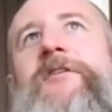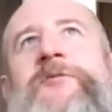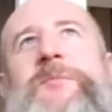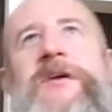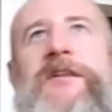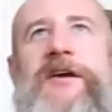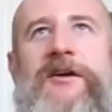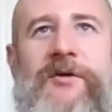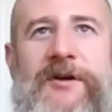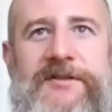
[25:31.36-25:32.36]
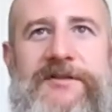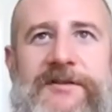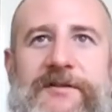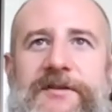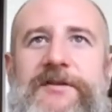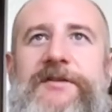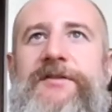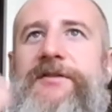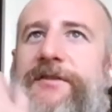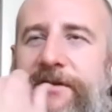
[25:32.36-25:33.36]
for me, like going into
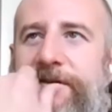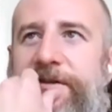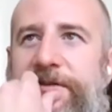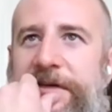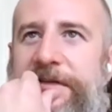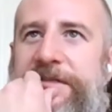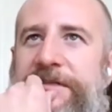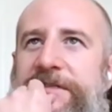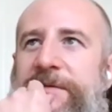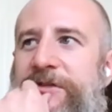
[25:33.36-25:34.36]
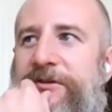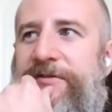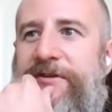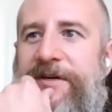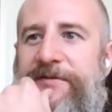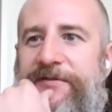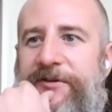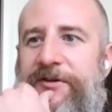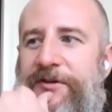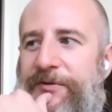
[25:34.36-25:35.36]
some sort of creative
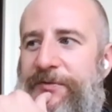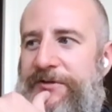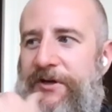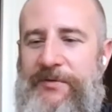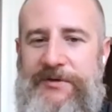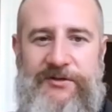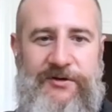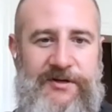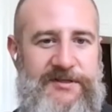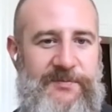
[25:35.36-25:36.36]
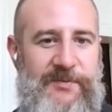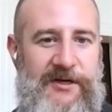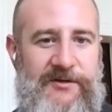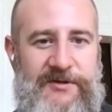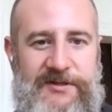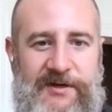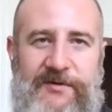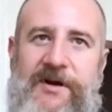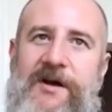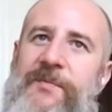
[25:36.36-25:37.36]
field, it was always sort of this ambiguous, like,
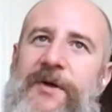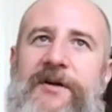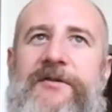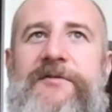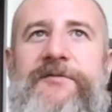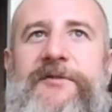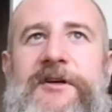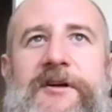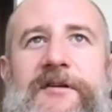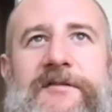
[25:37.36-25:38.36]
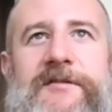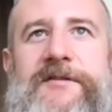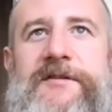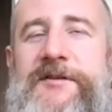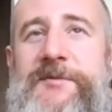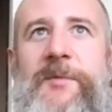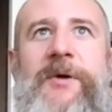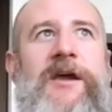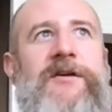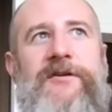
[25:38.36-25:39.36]
well, I don't know if, to be a
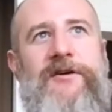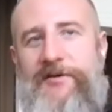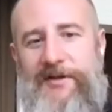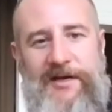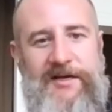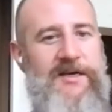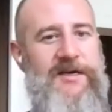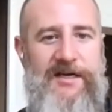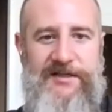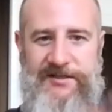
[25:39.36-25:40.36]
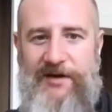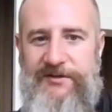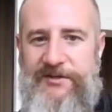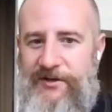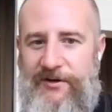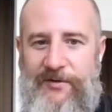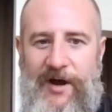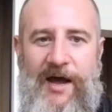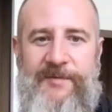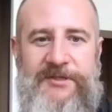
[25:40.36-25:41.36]
painter, like it sounds so
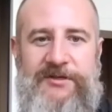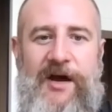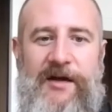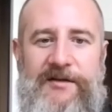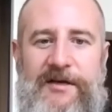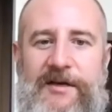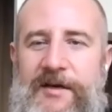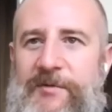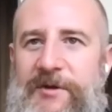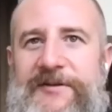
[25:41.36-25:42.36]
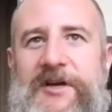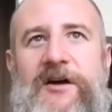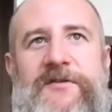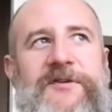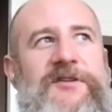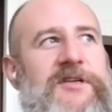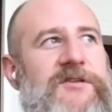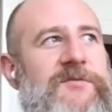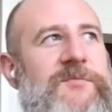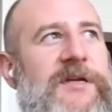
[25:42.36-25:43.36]
abstract. But the photography
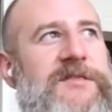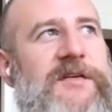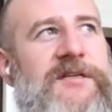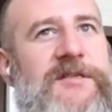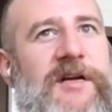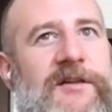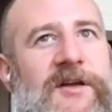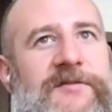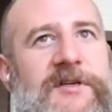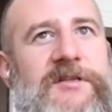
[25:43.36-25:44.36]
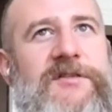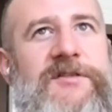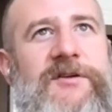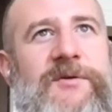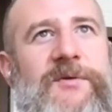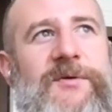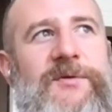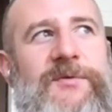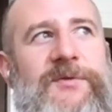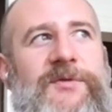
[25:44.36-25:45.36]
thing made sense and I loved it. So
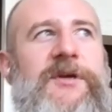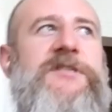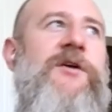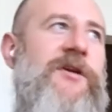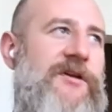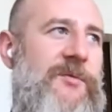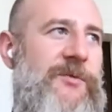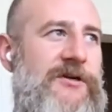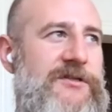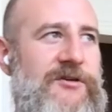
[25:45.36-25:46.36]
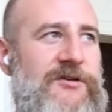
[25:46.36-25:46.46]
that's how I ended up at Arizona